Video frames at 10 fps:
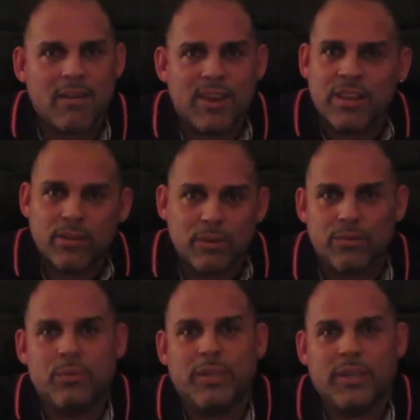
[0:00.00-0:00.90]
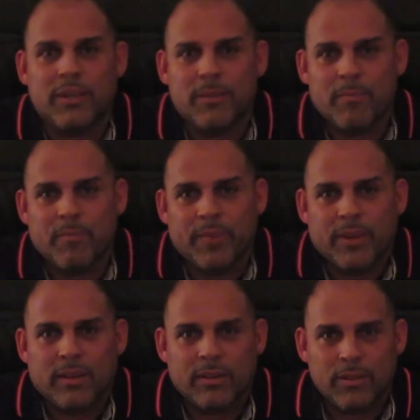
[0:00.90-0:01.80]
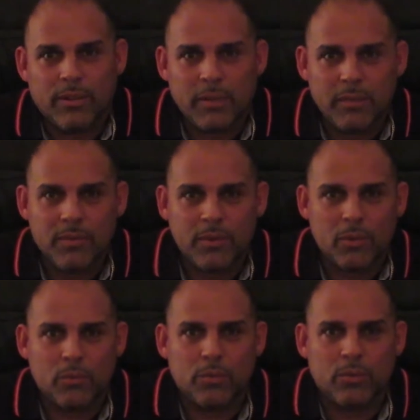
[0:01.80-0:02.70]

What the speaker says: I'd rather go swing. Even though